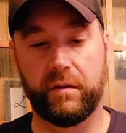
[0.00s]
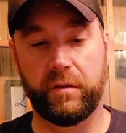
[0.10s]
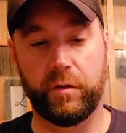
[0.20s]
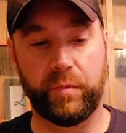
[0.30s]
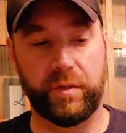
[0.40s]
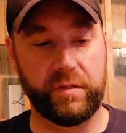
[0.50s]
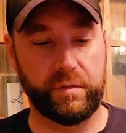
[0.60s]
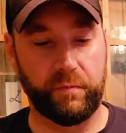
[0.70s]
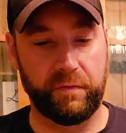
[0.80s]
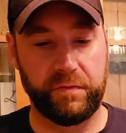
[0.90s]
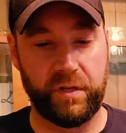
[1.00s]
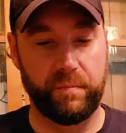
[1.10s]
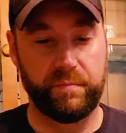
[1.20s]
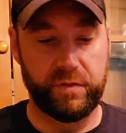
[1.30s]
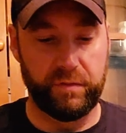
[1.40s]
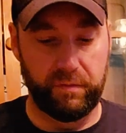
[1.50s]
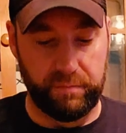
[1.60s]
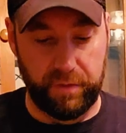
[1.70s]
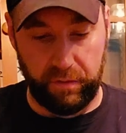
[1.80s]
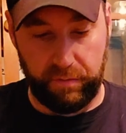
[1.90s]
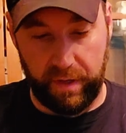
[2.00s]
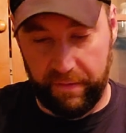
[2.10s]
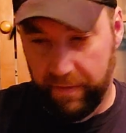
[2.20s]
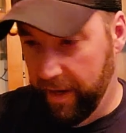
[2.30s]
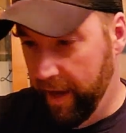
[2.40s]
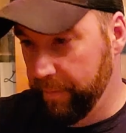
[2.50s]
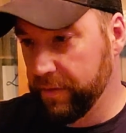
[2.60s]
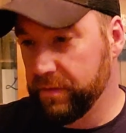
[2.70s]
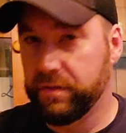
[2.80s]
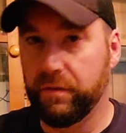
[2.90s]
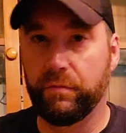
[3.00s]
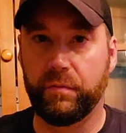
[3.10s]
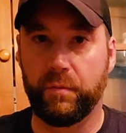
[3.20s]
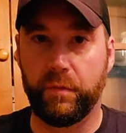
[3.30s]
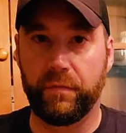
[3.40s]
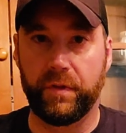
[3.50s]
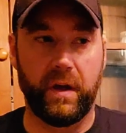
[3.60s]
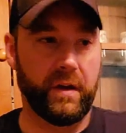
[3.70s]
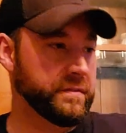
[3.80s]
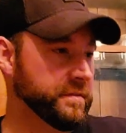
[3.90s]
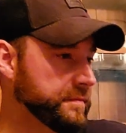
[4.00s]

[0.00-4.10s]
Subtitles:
you'll be in some rough shape. So you don't want to have that happen, so we remove the nocks.